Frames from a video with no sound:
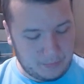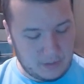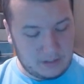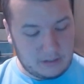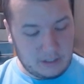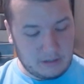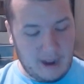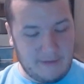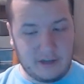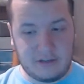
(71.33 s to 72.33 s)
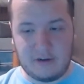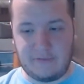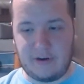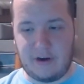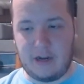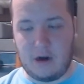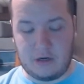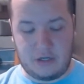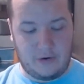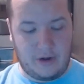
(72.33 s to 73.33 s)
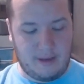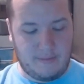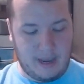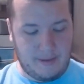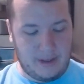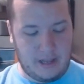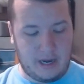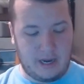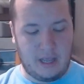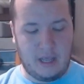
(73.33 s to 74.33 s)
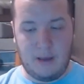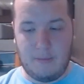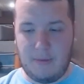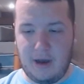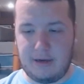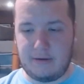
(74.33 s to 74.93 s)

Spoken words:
So the graphics are very cartoony in my opinion, but